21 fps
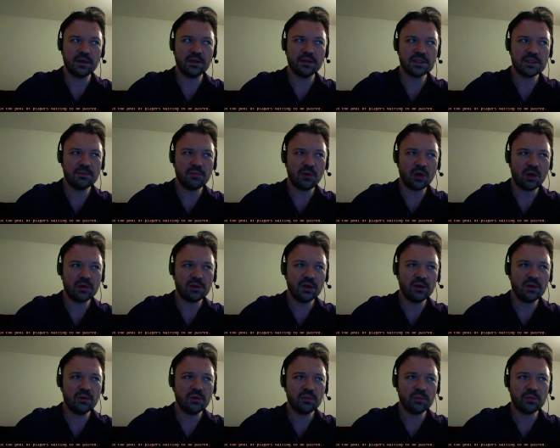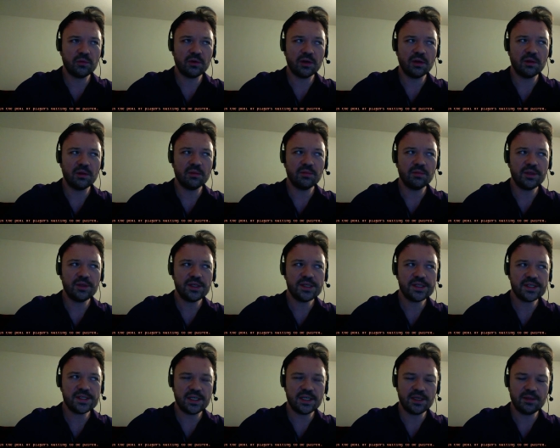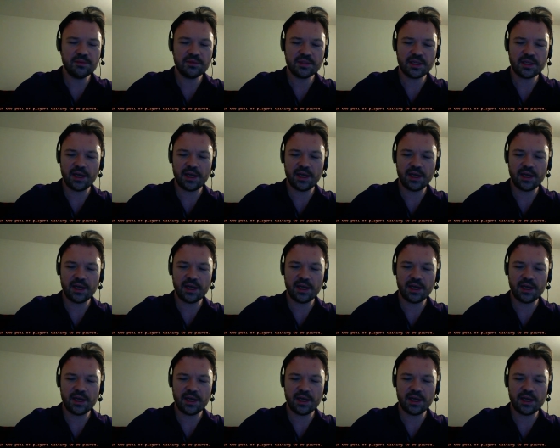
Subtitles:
tomorrow, probably same time,